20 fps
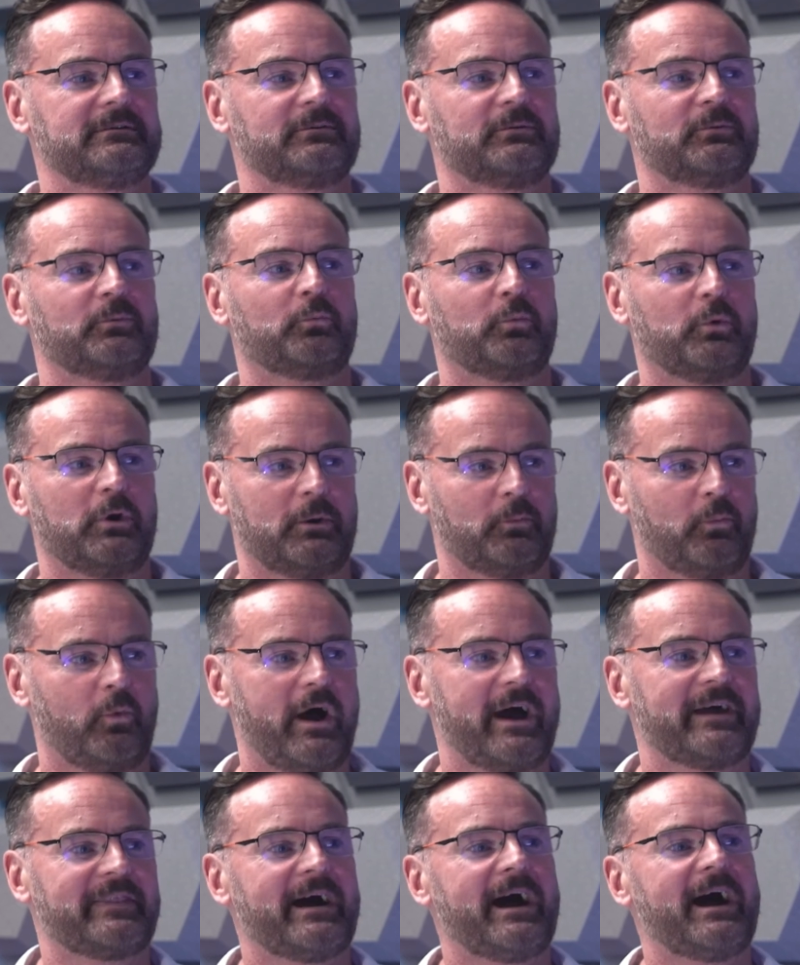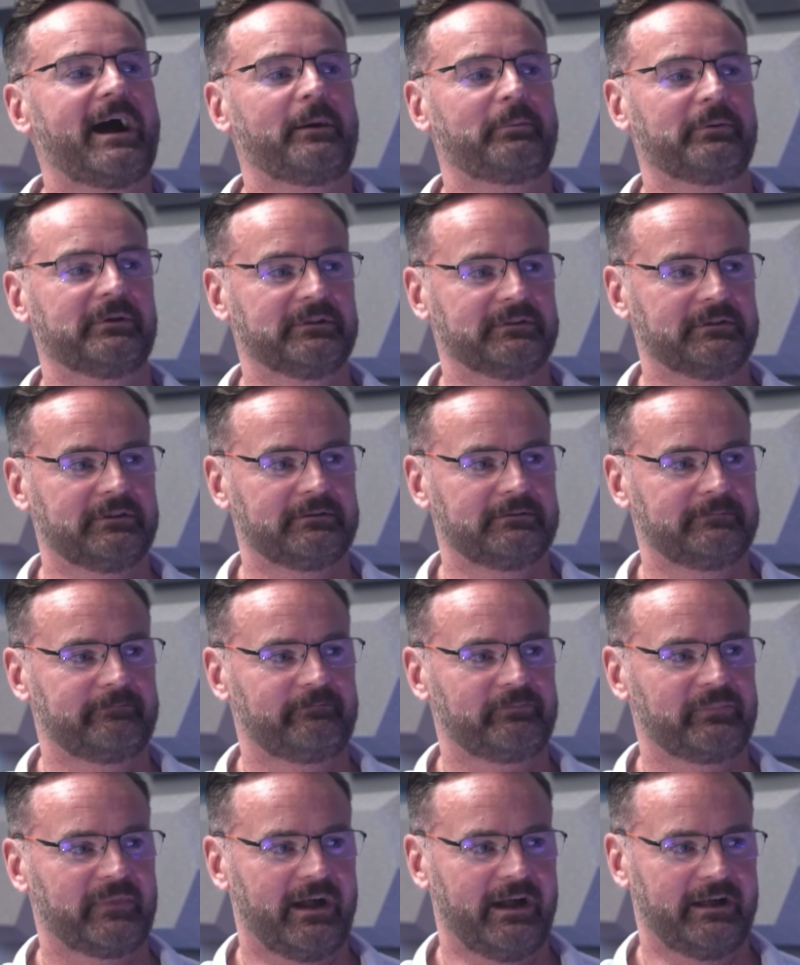why that happened
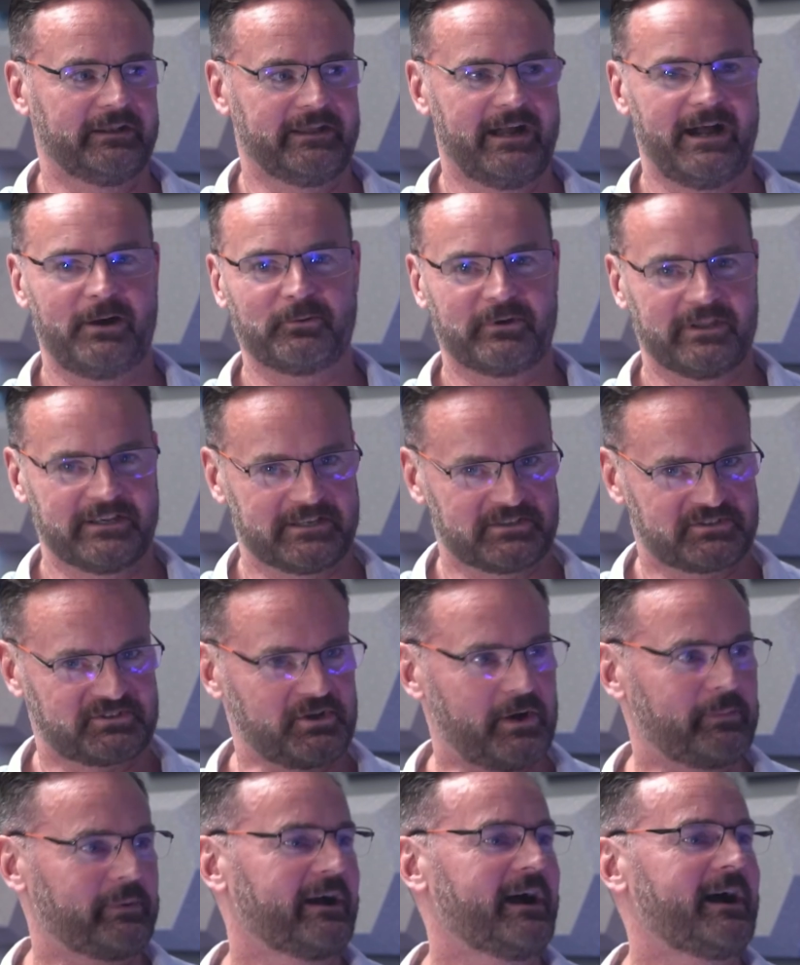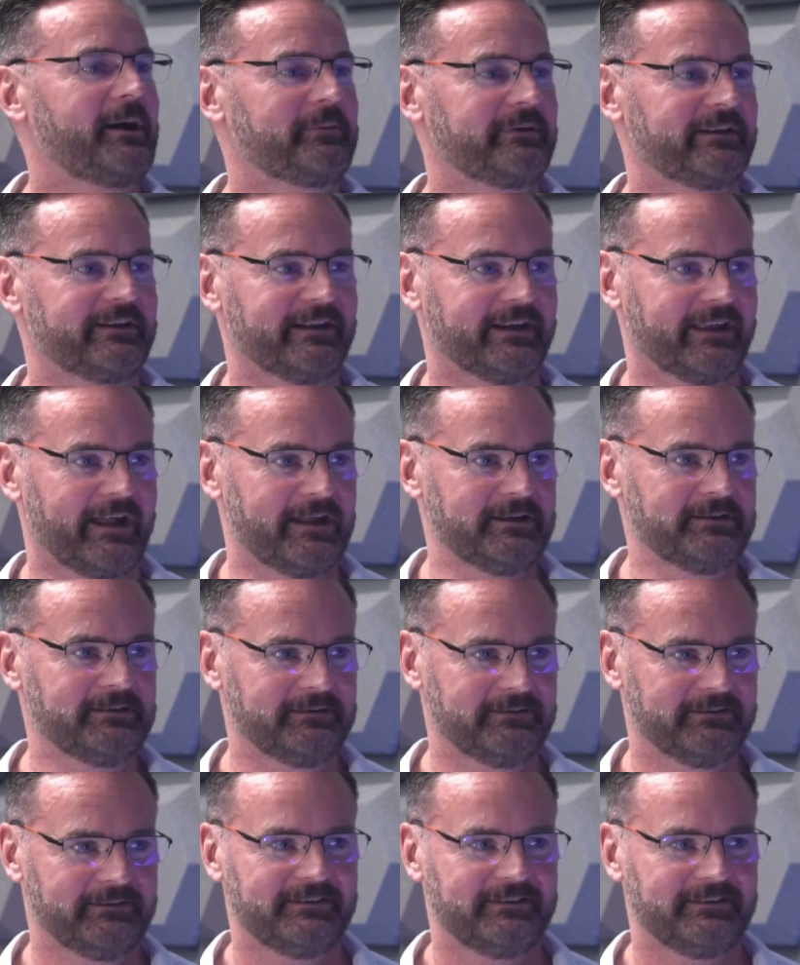and how can you stop it happening again.